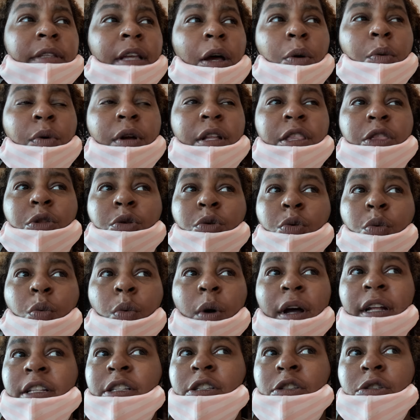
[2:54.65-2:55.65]
I went through
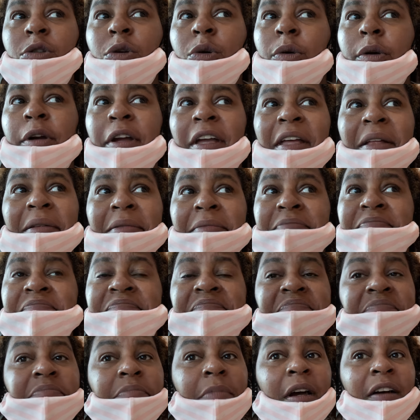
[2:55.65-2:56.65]
one store and
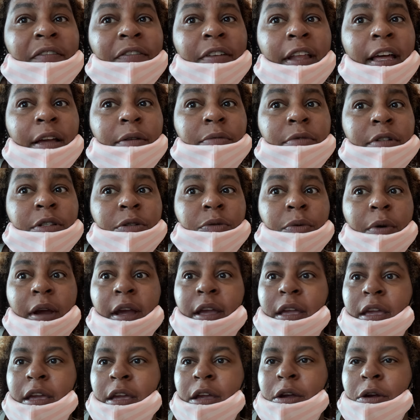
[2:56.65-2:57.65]
my flight was
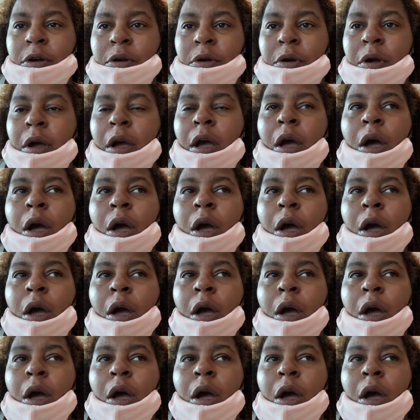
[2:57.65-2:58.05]
right here.